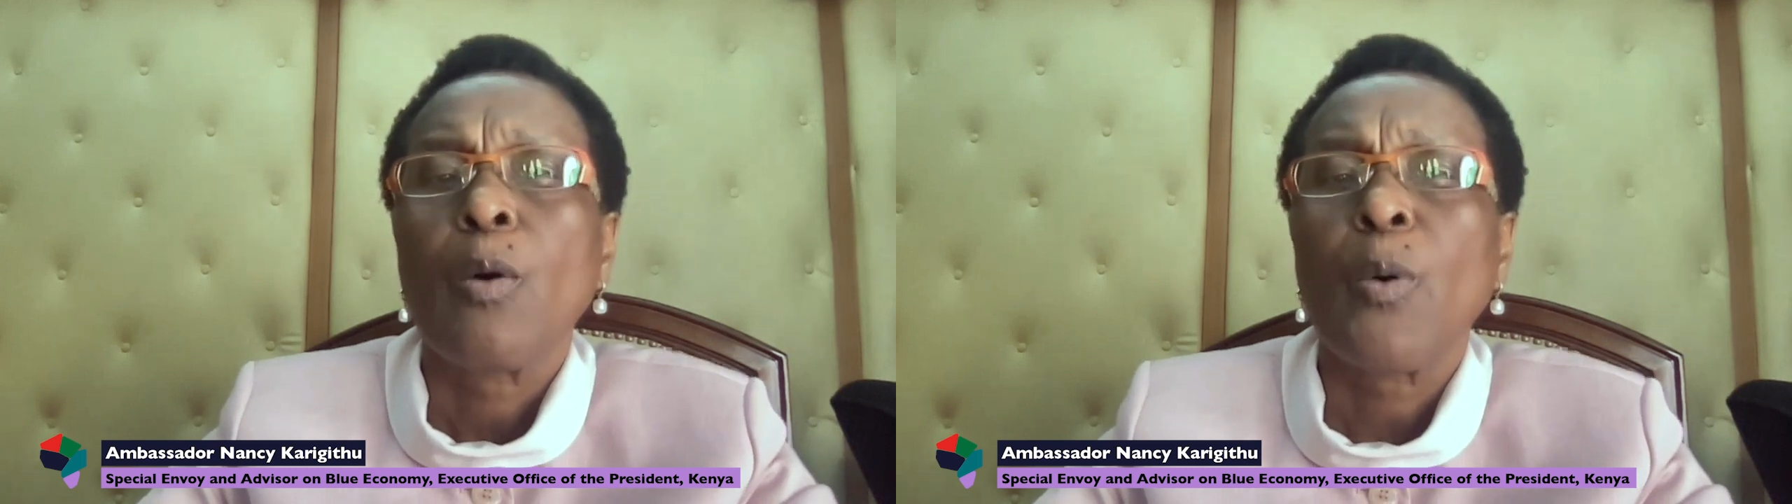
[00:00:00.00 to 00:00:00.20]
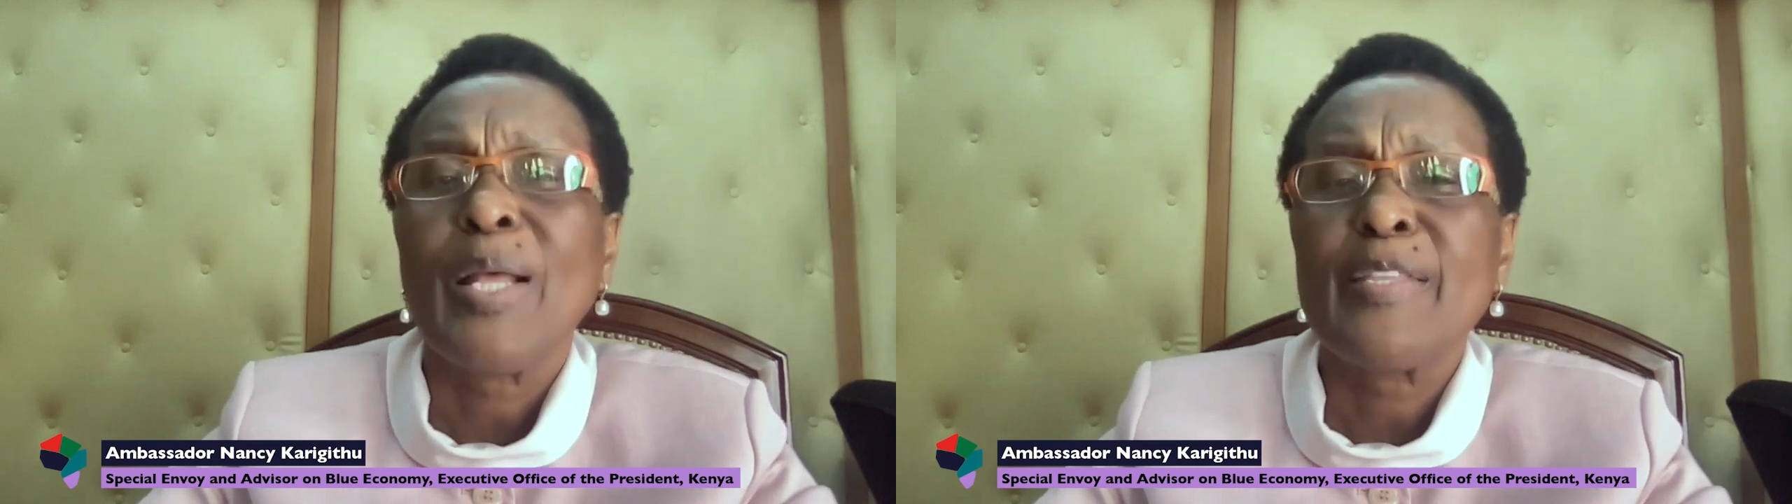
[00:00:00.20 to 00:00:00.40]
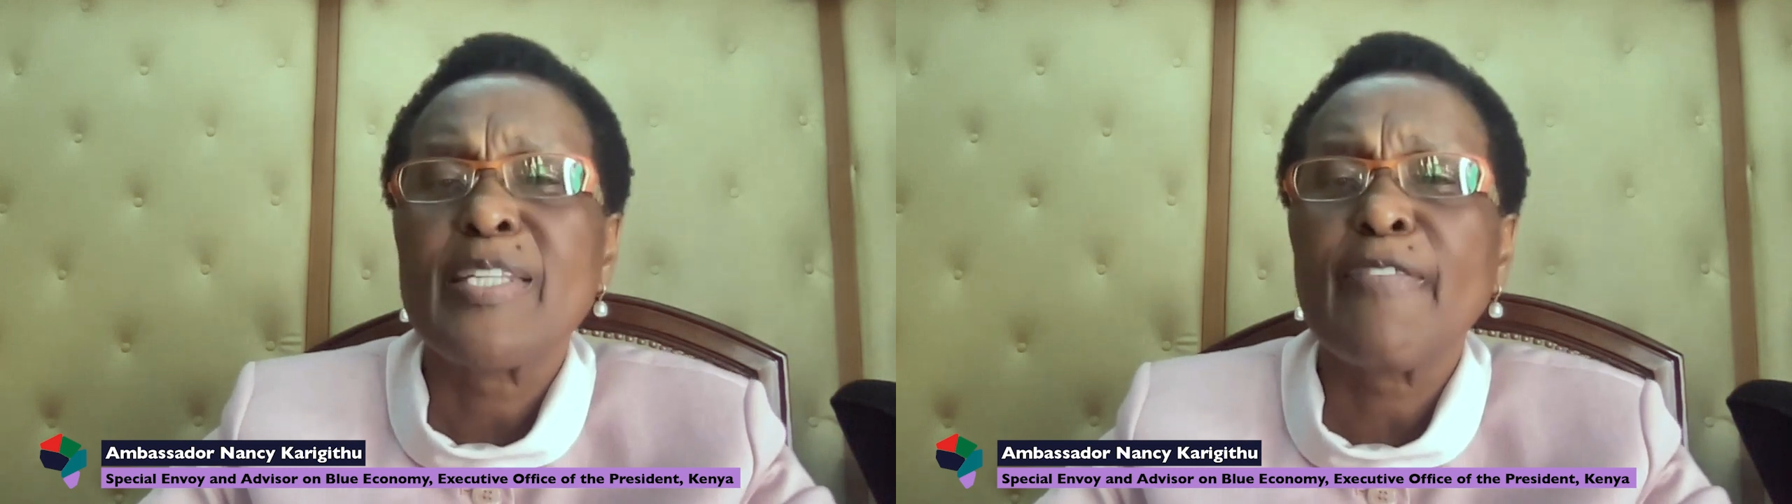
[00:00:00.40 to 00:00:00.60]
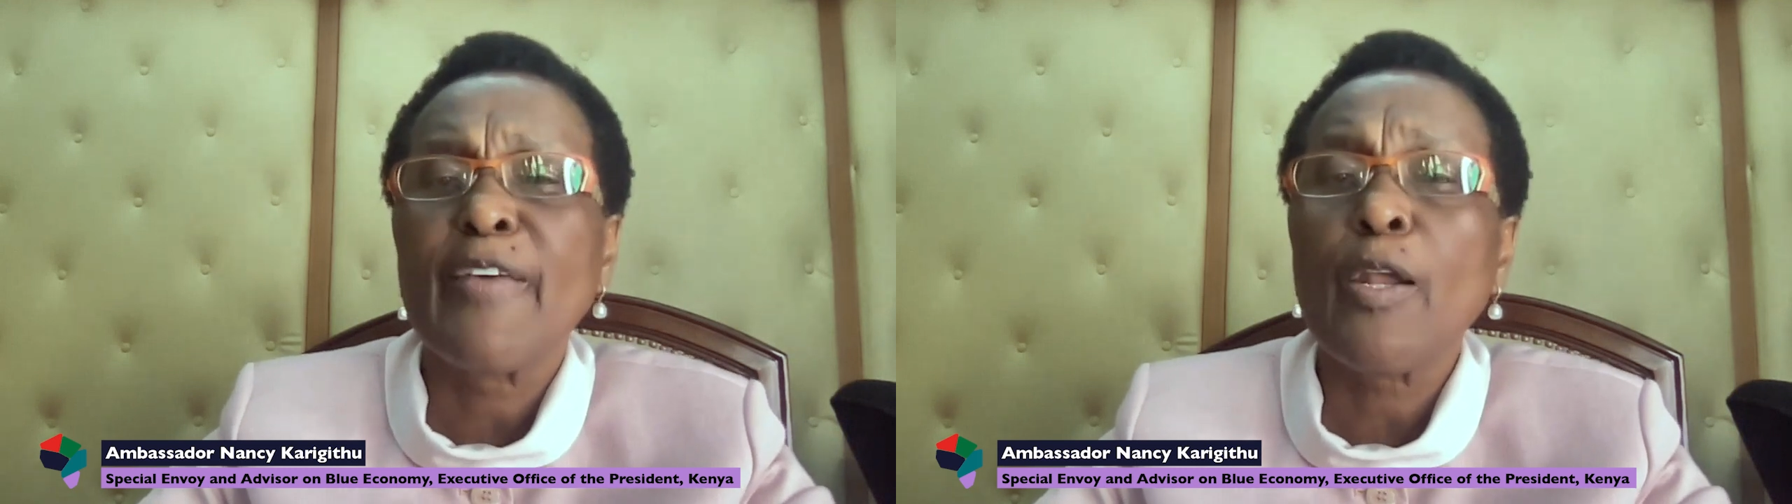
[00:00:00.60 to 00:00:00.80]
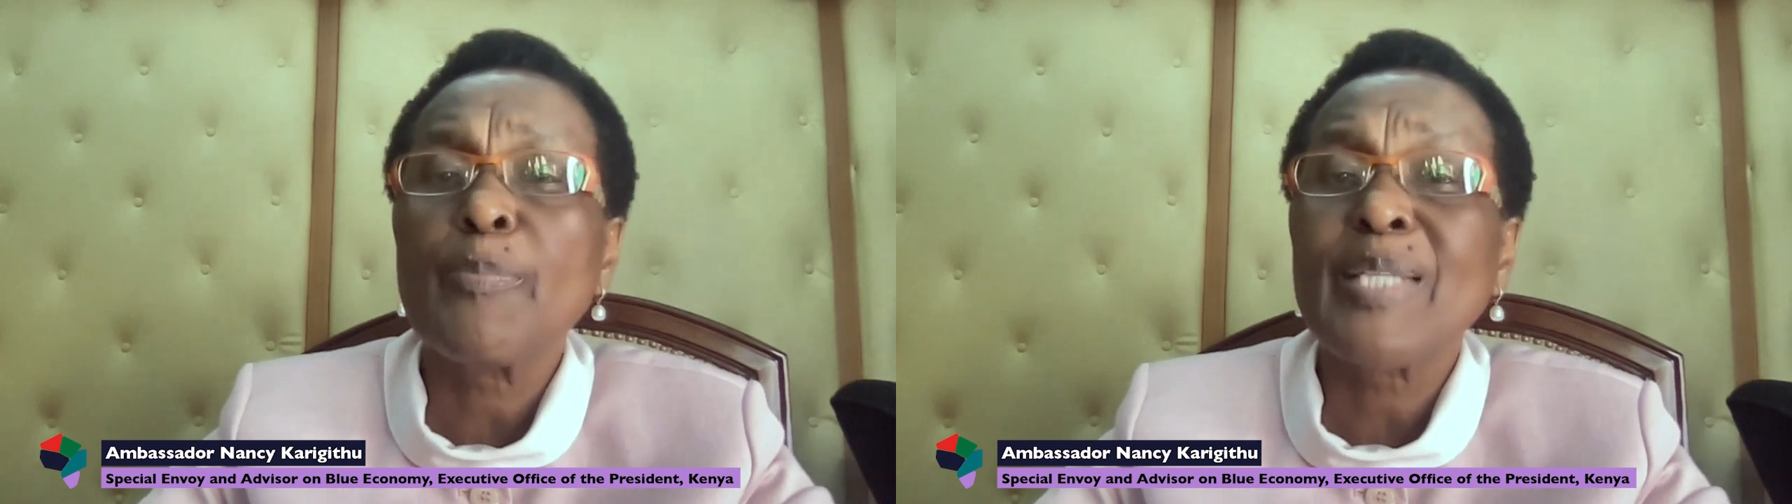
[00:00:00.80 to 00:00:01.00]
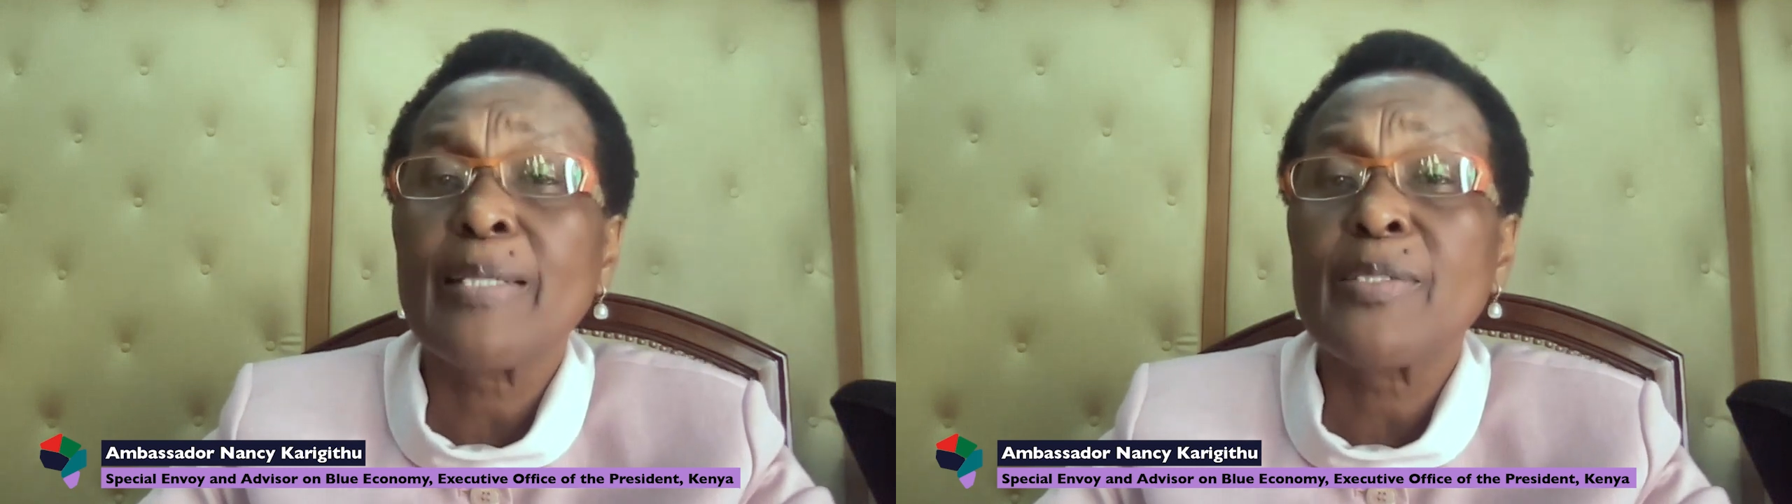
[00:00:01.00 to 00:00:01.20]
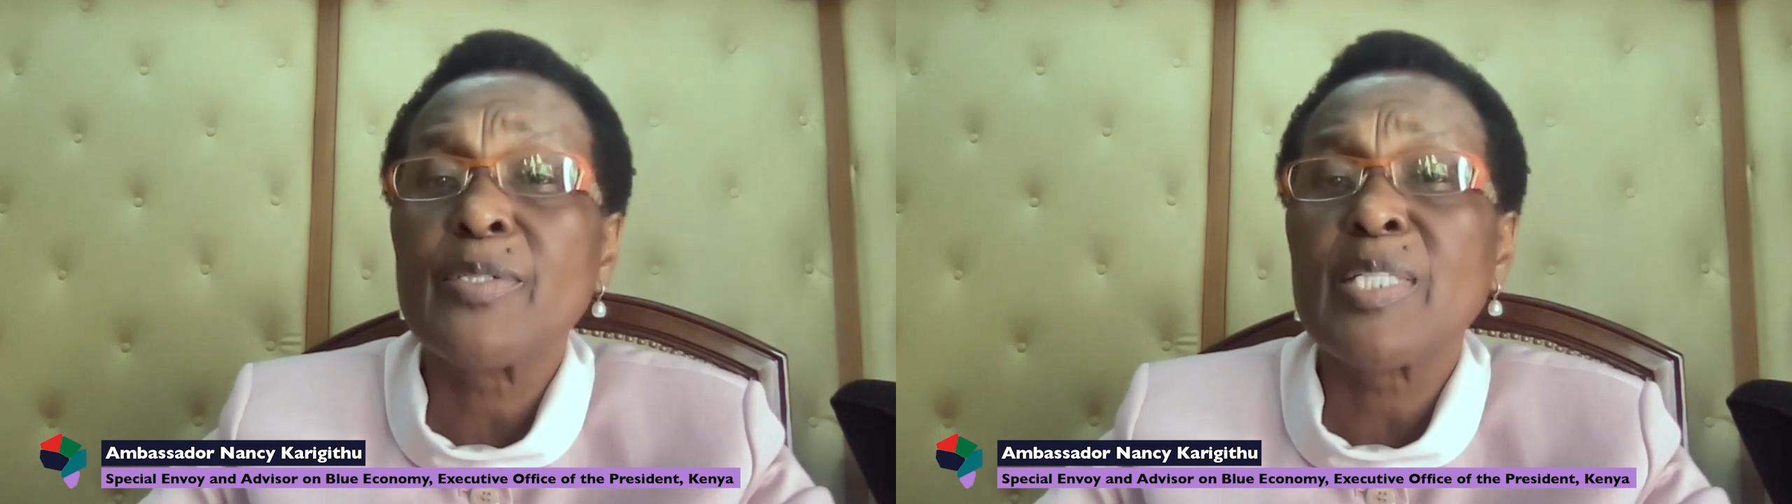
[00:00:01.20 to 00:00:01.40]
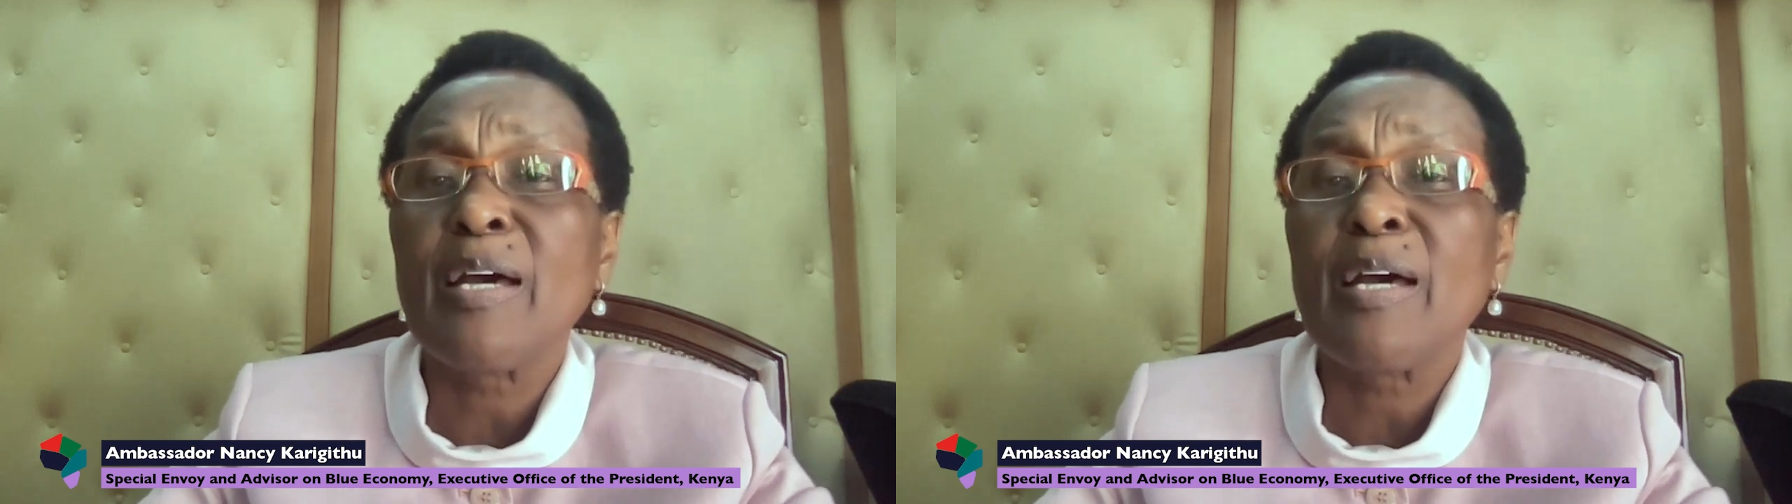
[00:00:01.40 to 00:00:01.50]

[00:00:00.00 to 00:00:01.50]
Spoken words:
While the developed countries